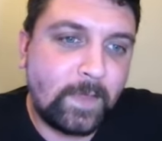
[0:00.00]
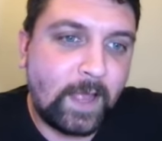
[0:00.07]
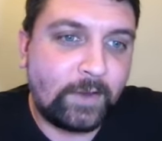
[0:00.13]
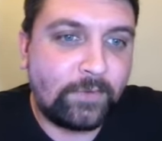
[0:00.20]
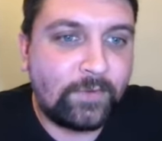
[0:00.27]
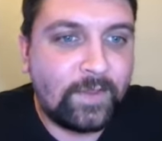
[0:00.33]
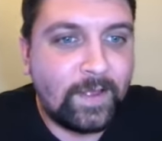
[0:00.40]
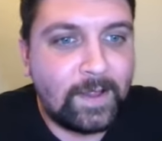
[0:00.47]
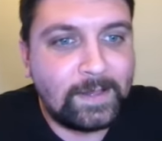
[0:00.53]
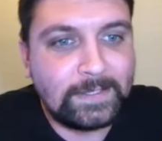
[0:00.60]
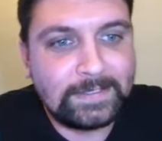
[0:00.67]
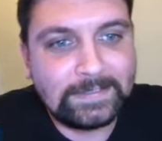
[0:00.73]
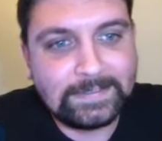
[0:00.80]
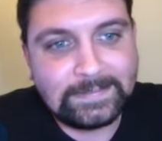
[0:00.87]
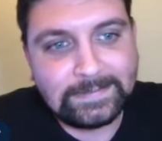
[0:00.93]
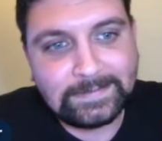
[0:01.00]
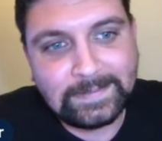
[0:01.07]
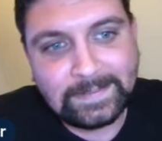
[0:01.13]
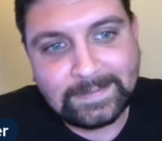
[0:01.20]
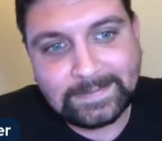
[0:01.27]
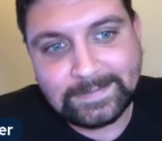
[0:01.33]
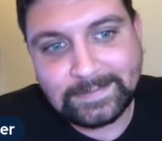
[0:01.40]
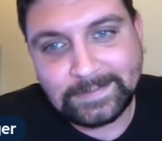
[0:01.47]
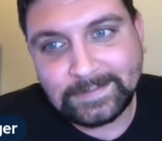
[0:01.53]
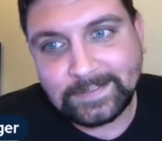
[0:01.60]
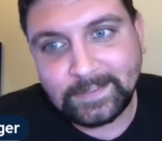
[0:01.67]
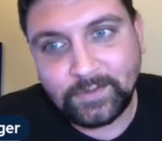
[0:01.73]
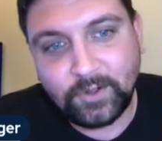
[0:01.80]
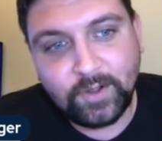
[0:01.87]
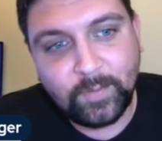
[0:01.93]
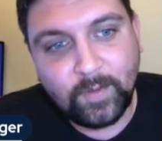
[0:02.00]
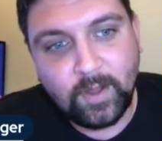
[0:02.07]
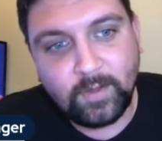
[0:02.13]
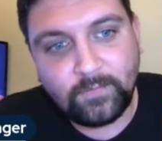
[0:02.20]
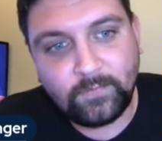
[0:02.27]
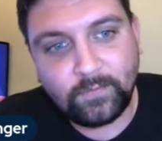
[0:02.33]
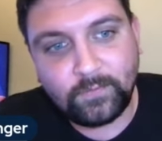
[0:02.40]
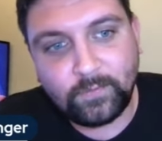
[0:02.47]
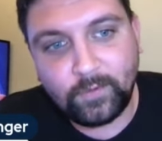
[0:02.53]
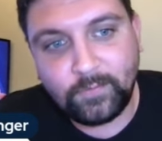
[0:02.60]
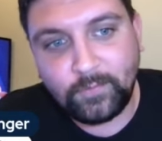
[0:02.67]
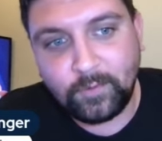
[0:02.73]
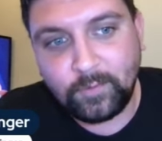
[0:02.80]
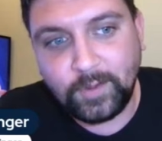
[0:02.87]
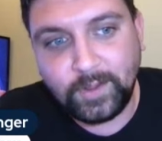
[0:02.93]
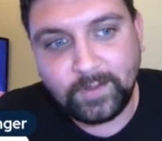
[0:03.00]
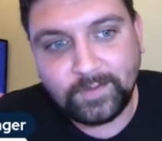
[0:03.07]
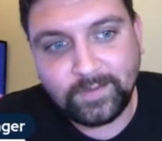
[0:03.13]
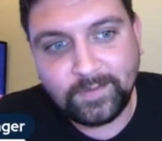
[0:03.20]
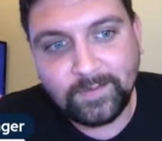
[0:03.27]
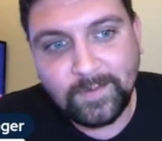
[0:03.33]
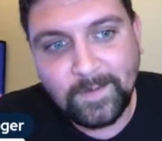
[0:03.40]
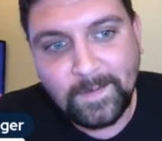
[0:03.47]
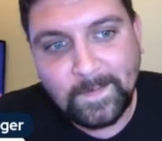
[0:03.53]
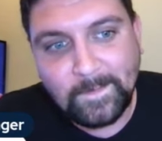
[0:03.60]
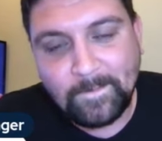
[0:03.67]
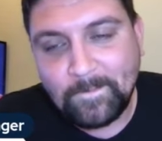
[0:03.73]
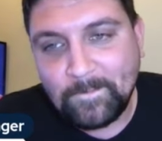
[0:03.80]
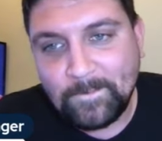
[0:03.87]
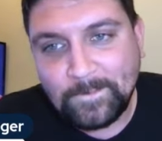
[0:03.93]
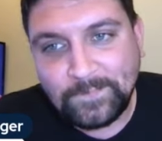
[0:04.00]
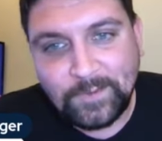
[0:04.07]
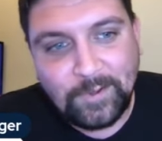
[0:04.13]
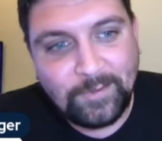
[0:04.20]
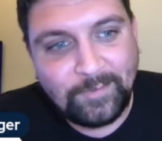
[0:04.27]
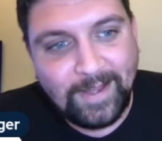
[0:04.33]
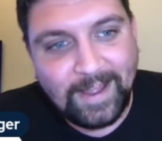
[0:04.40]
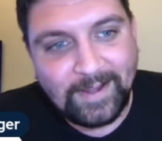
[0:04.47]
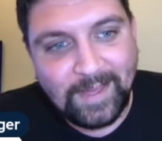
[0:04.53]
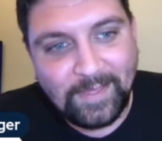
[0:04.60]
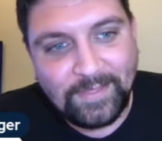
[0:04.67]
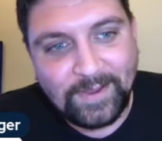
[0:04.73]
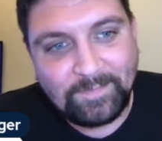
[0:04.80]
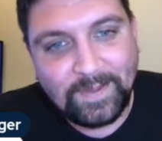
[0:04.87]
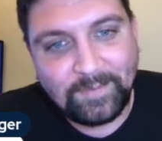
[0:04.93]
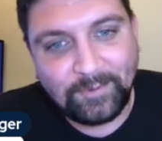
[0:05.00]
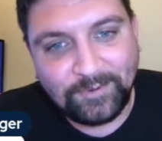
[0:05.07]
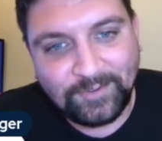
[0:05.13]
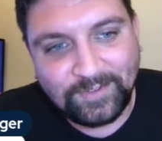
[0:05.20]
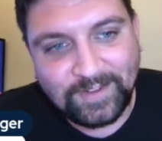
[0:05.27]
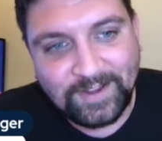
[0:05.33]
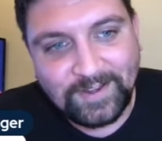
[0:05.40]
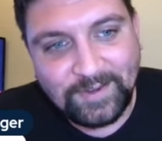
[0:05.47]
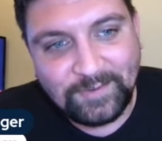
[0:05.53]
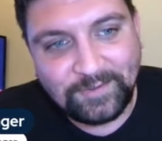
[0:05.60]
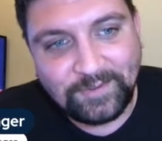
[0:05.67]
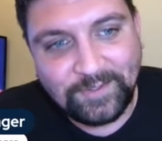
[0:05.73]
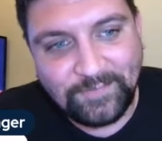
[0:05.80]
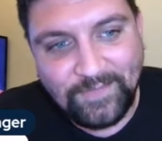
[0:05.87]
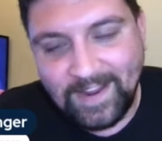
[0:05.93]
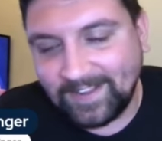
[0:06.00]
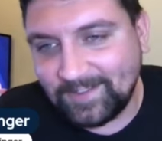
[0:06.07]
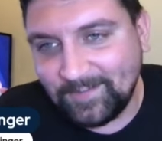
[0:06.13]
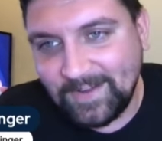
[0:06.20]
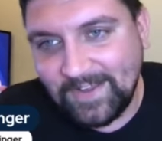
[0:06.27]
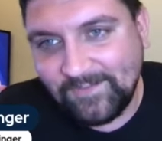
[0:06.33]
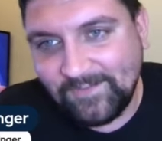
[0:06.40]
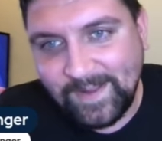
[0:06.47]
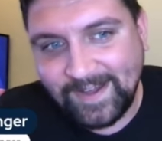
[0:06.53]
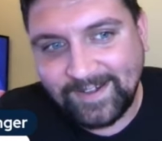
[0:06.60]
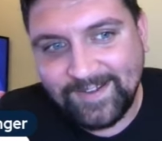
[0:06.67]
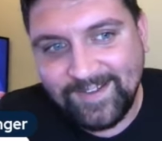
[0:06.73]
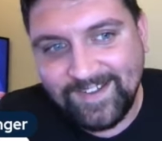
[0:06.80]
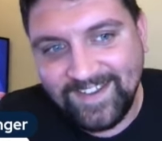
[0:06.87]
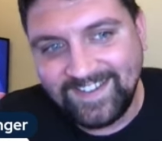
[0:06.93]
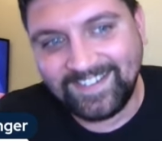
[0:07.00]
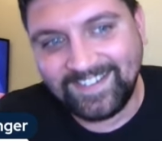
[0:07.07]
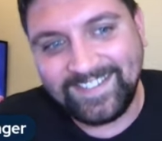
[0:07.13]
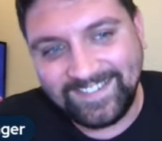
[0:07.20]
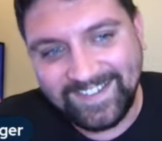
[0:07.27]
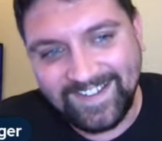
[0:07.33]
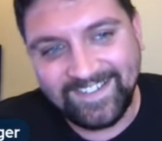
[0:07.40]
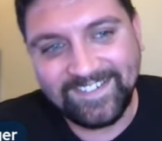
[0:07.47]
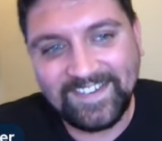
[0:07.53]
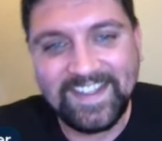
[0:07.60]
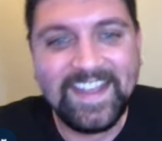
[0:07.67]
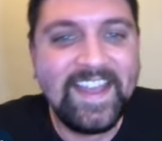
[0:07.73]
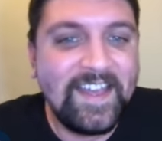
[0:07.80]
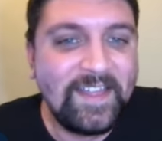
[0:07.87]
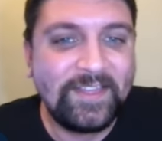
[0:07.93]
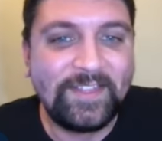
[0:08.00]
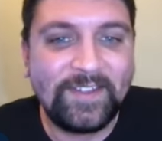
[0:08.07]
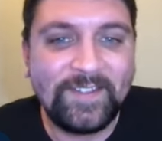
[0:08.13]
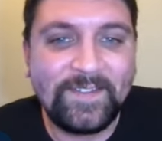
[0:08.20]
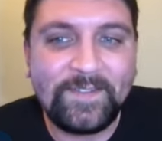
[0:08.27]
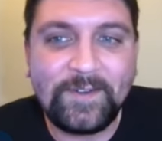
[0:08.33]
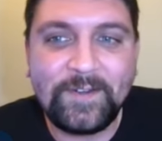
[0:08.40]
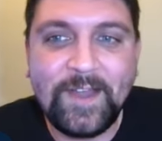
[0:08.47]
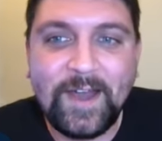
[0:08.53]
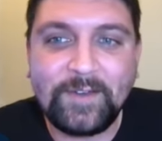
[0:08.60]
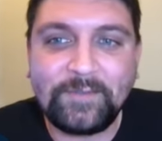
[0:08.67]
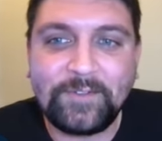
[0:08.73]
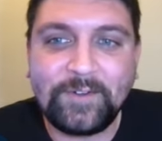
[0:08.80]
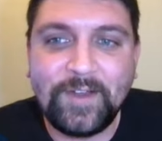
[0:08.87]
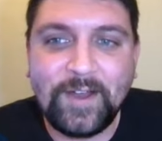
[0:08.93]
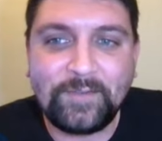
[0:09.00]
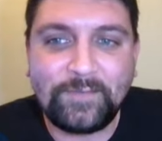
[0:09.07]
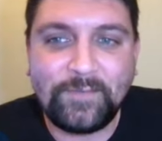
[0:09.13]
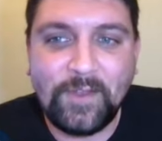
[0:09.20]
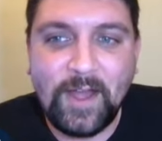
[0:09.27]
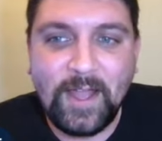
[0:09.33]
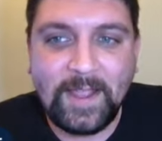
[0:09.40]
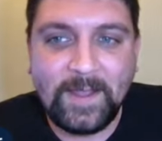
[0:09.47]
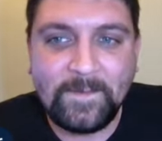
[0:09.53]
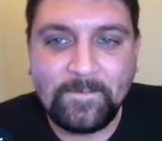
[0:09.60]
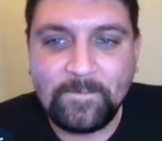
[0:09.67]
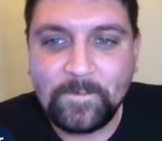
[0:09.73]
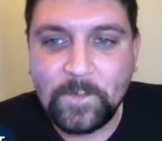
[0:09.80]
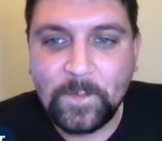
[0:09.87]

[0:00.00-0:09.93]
I uh, I, I turned them off for a few weeks. So mm-hmm. I, mm. I, think people are just getting used to the fact that we have them back on. so they're not they're not flying.